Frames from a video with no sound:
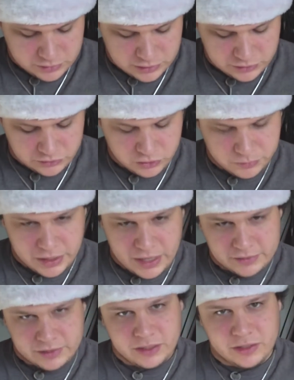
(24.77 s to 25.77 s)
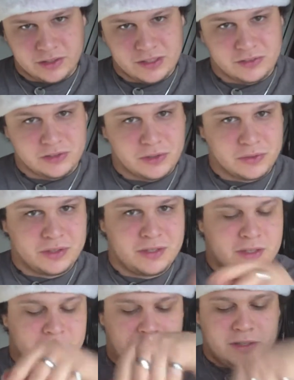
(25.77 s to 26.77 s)
I just told him to ask anything, so
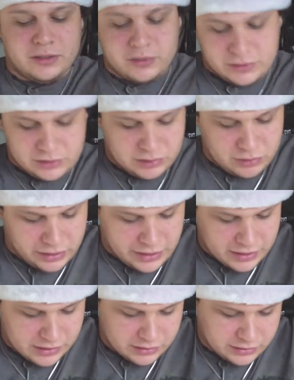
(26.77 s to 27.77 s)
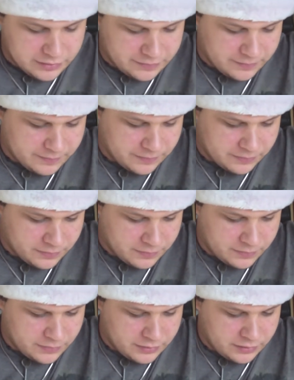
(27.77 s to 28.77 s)
let's see what he asked.
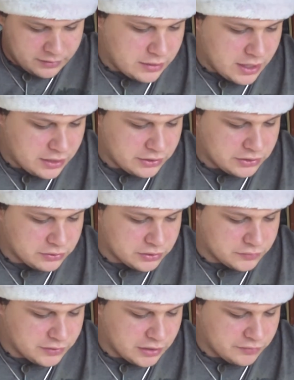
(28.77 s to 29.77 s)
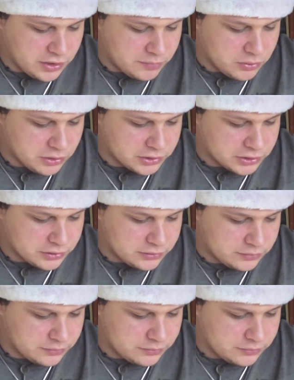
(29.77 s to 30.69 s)
How did you survive the abortion?